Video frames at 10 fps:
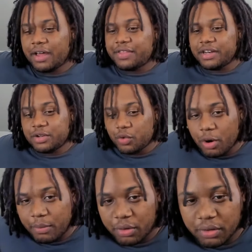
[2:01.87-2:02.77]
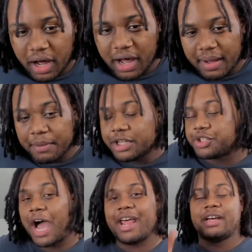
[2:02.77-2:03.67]
the normal. I'm going to
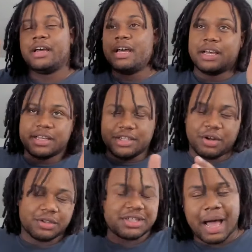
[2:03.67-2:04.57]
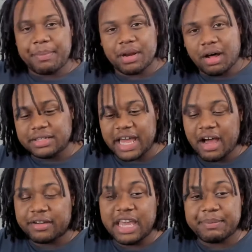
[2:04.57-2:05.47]
try to, you know, chop it all
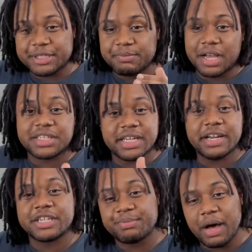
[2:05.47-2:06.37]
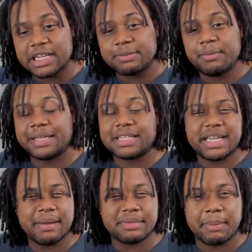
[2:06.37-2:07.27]
down, keep as much in here as possible, but at the
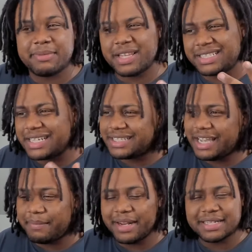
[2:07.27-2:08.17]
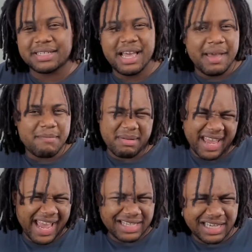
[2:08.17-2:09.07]
same time, it's like 16 minutes, maybe
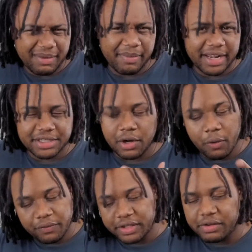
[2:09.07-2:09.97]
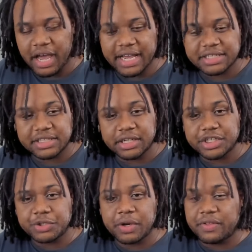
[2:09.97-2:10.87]
like 18 minutes. Hopefully you guys still
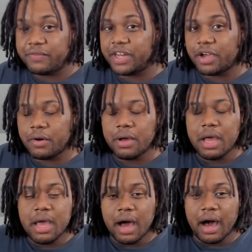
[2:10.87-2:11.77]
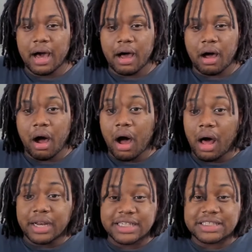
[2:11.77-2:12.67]
enjoy the video.
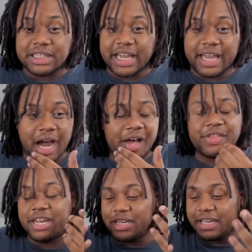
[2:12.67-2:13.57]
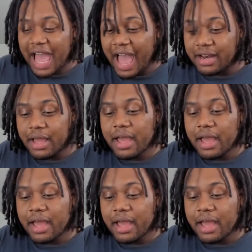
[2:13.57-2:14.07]
Honestly, other than that,